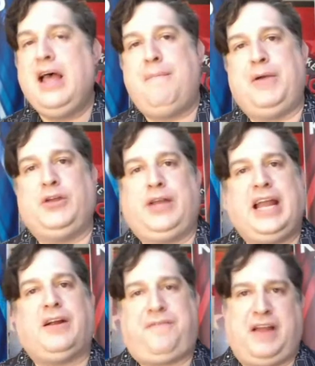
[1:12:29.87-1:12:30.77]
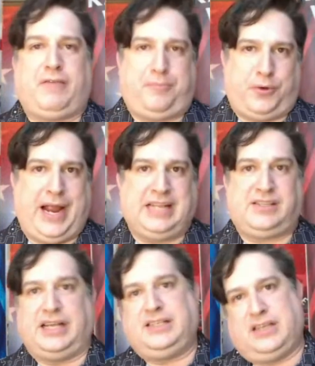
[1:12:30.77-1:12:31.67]
but you get your favorite brands
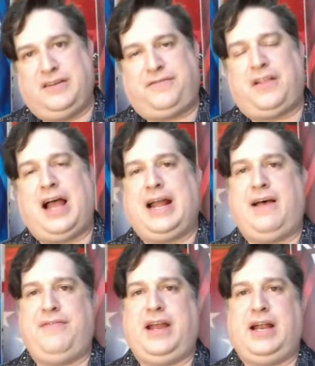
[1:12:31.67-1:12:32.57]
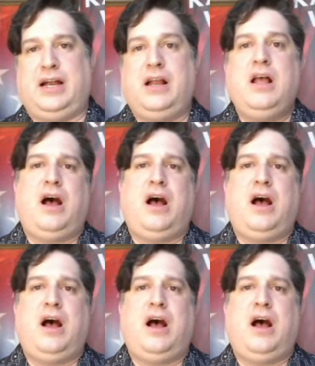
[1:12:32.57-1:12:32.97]
like Sunfly on there,